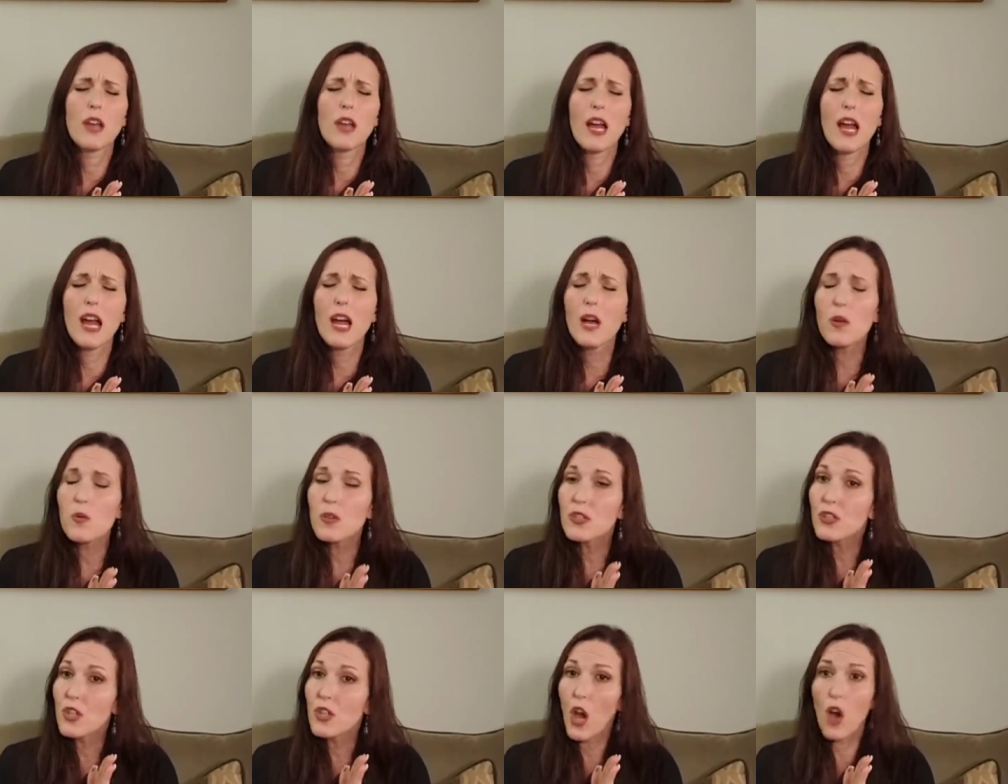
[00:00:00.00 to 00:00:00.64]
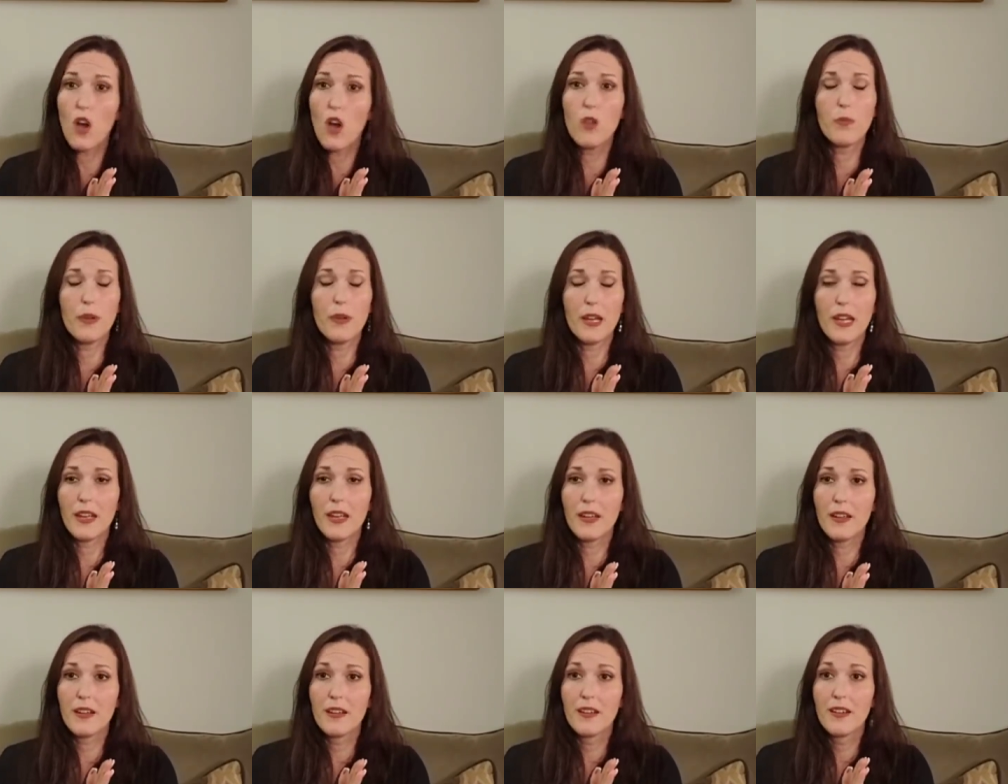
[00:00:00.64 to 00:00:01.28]
I was
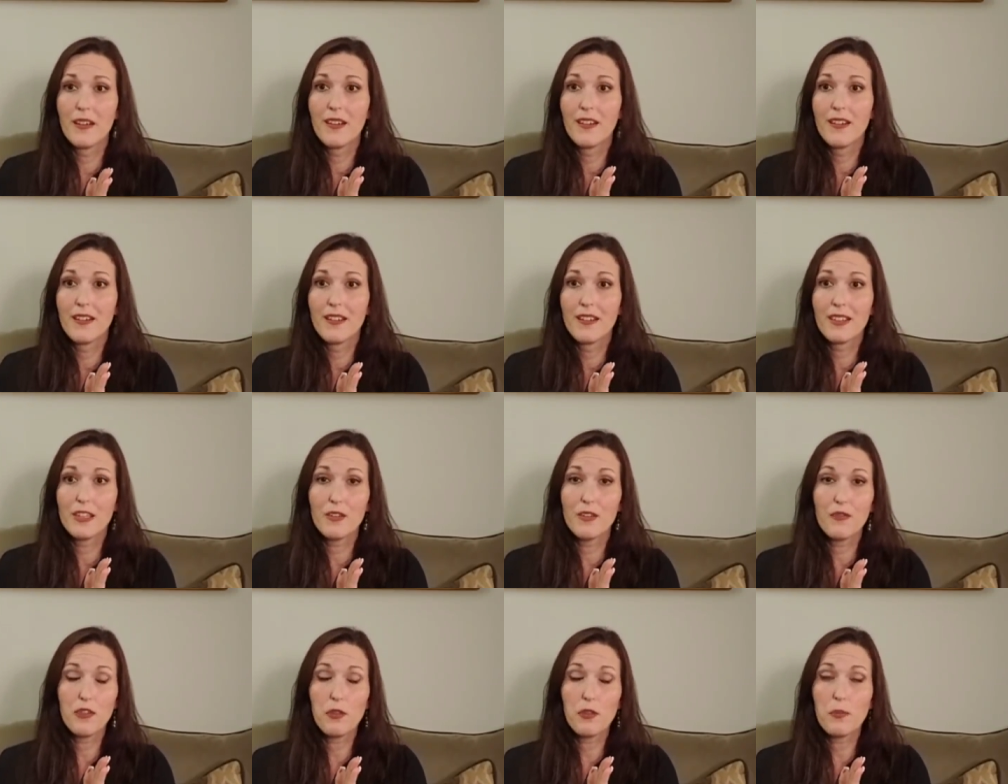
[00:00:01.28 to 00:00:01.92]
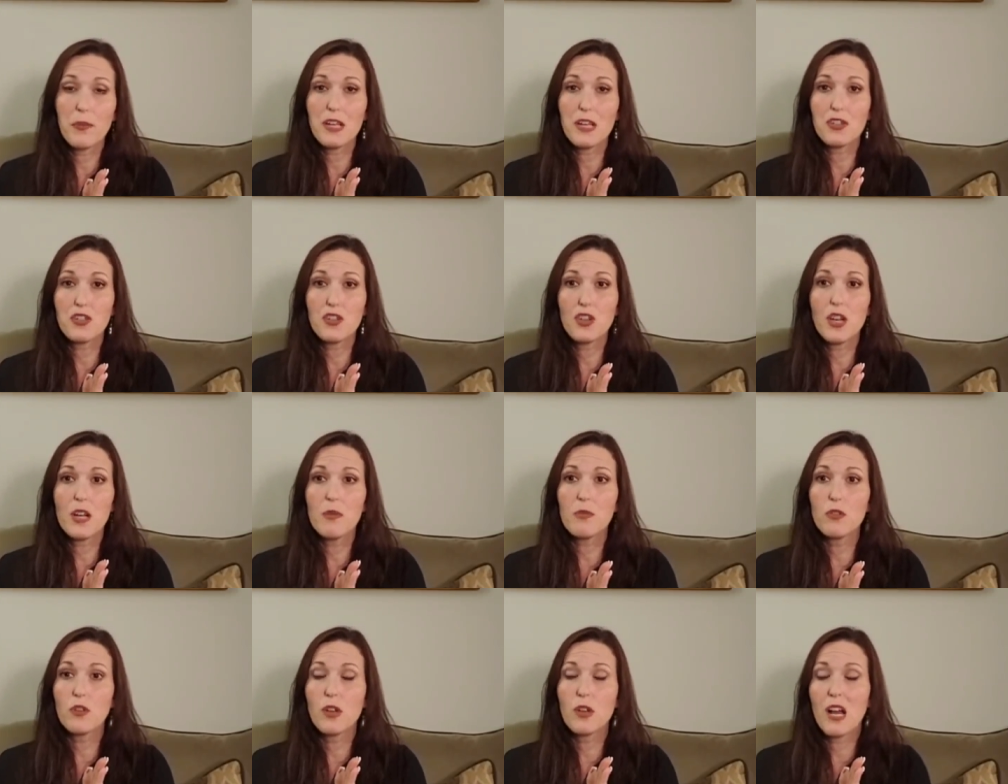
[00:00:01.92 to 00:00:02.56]
hoping that for my
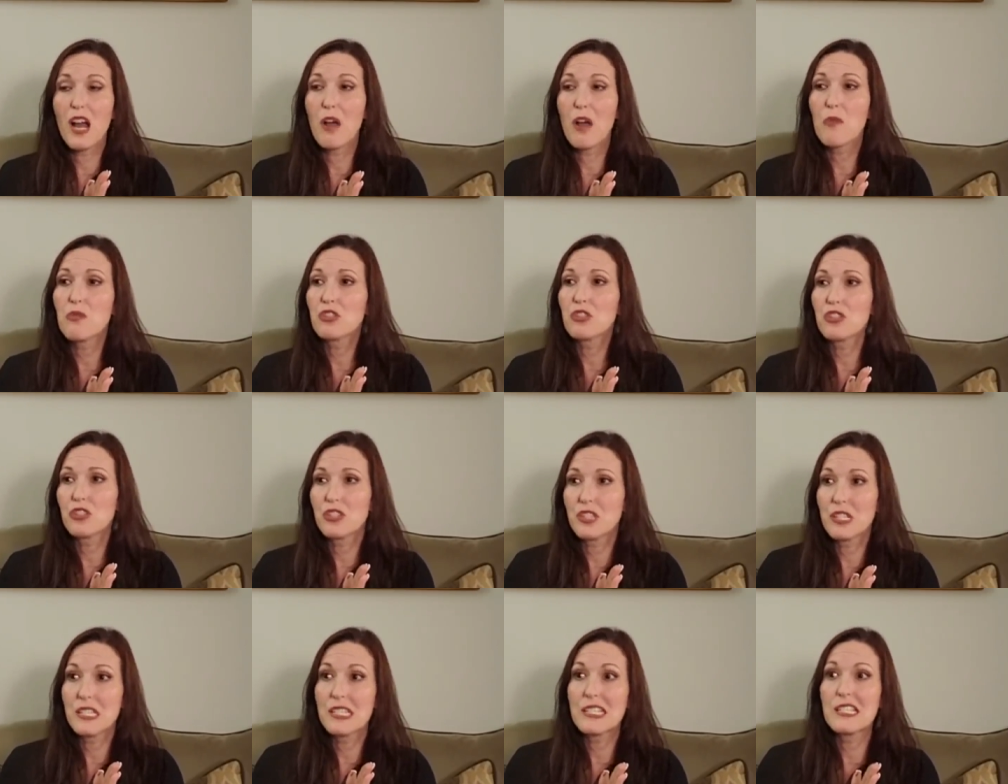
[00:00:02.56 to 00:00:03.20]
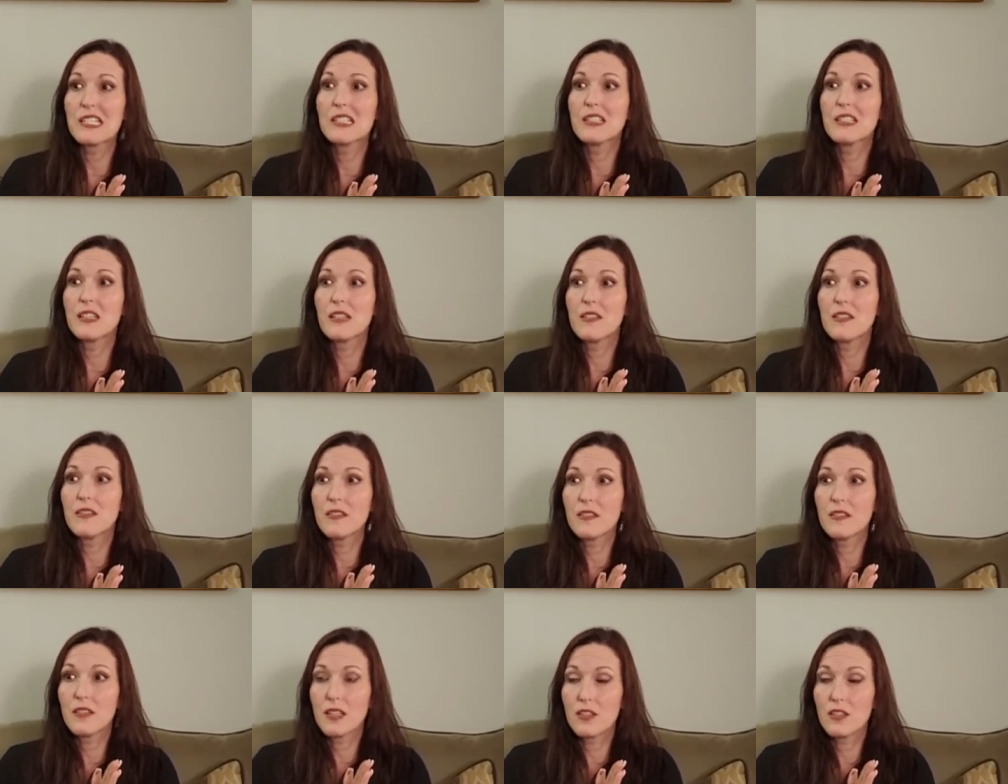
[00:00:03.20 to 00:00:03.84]
trouble, I would just get sent
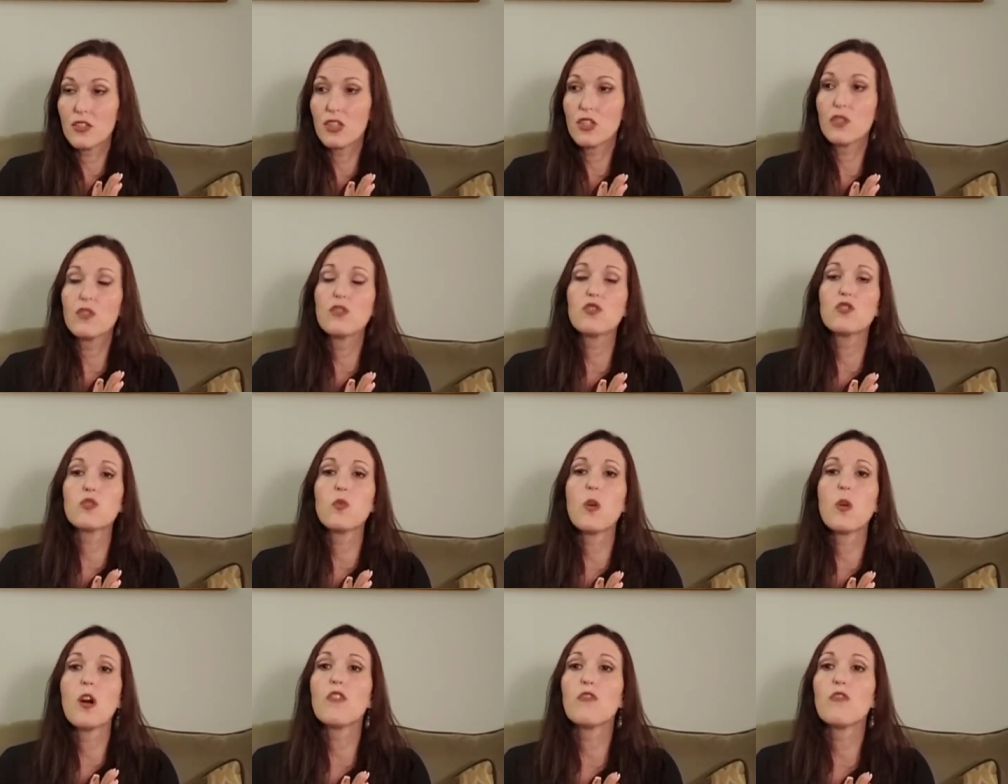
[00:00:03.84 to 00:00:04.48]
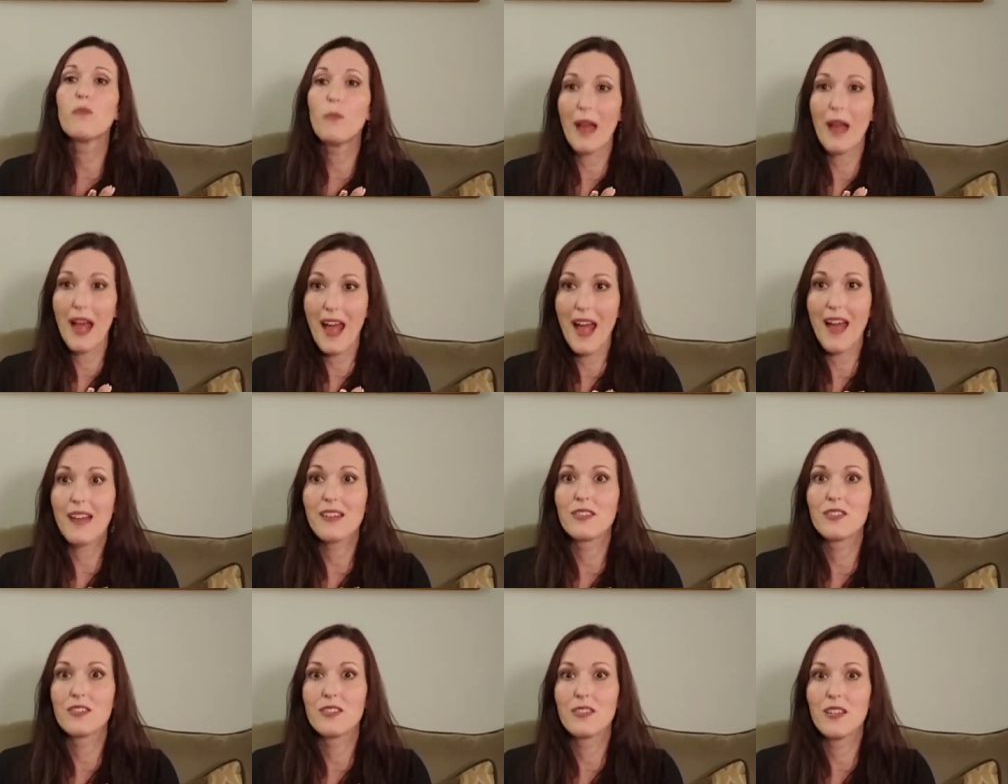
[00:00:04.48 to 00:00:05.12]
the two 12
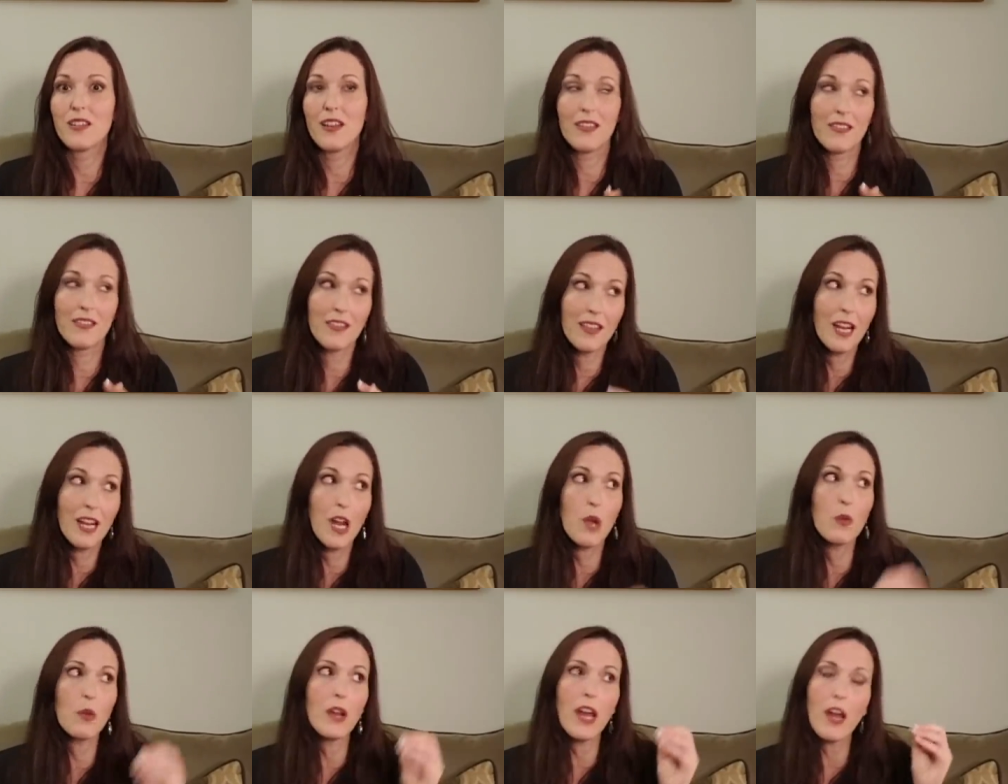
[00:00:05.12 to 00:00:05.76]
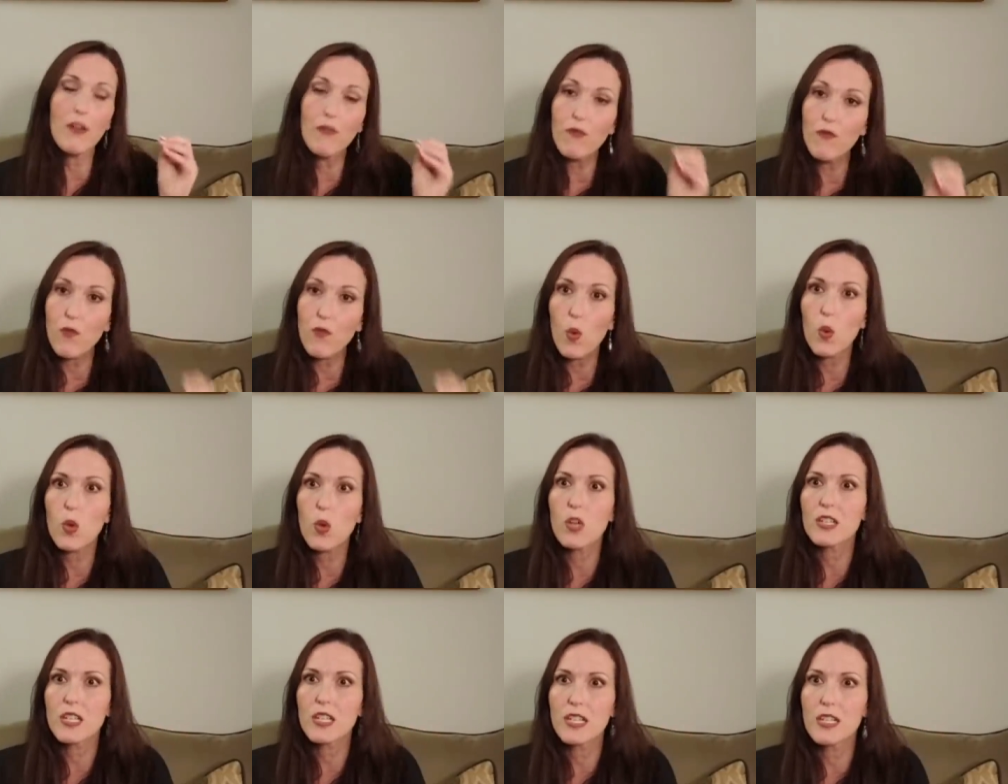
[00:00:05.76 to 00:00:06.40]
packs and then I would have
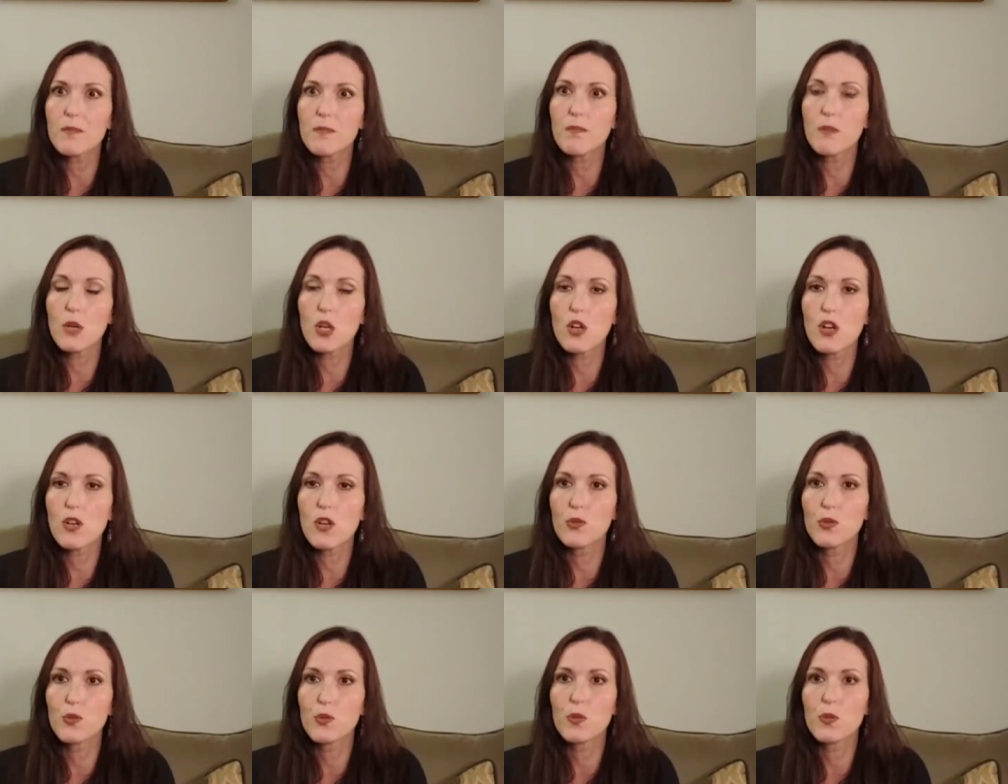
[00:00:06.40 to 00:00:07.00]
14 bulbs.